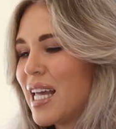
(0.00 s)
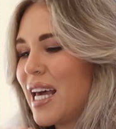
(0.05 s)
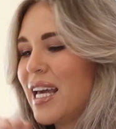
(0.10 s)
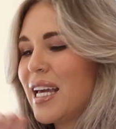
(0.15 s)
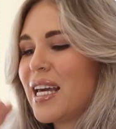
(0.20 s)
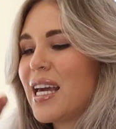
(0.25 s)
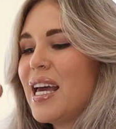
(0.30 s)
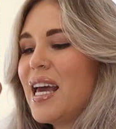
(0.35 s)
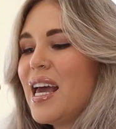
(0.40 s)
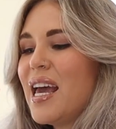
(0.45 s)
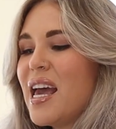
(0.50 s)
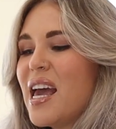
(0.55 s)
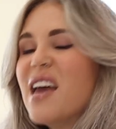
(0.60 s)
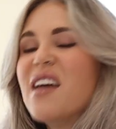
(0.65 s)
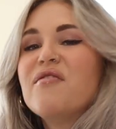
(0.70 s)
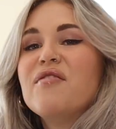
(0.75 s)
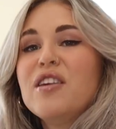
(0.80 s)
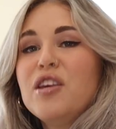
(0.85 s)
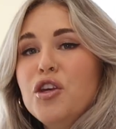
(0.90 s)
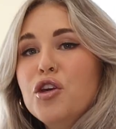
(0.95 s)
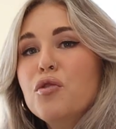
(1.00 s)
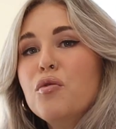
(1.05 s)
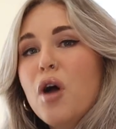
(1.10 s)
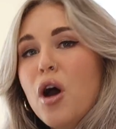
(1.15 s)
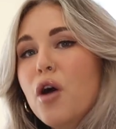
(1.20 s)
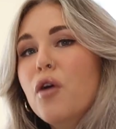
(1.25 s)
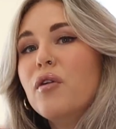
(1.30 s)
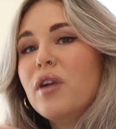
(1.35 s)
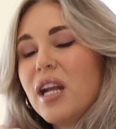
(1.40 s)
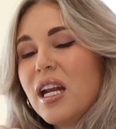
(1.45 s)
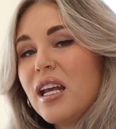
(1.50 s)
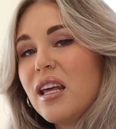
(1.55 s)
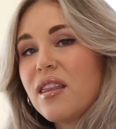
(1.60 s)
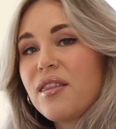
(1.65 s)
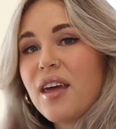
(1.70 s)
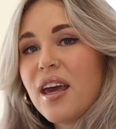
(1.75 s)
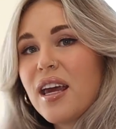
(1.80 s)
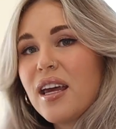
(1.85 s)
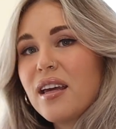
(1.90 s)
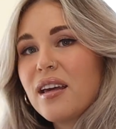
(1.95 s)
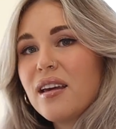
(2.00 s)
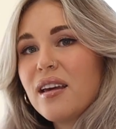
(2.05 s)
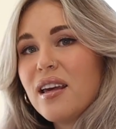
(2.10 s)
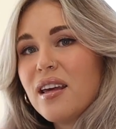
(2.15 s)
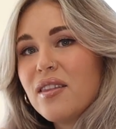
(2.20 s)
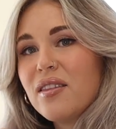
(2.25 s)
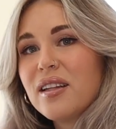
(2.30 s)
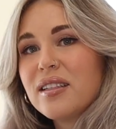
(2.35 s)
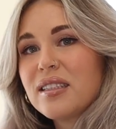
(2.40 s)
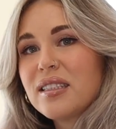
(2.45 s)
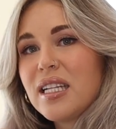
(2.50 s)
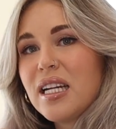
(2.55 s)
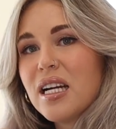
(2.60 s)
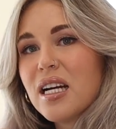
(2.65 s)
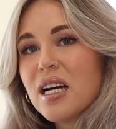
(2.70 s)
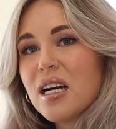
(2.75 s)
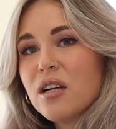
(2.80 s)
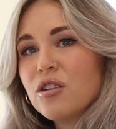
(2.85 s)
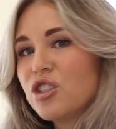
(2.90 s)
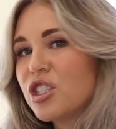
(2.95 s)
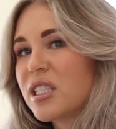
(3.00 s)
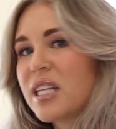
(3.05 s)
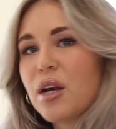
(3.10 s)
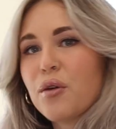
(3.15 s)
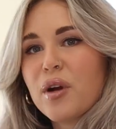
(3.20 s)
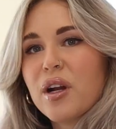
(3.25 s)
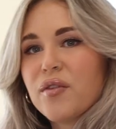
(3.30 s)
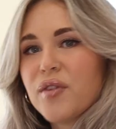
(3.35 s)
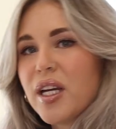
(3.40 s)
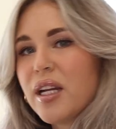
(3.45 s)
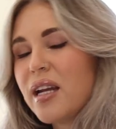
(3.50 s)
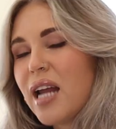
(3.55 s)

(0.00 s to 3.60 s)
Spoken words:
like, if you own anything in this tier, just get rid of it.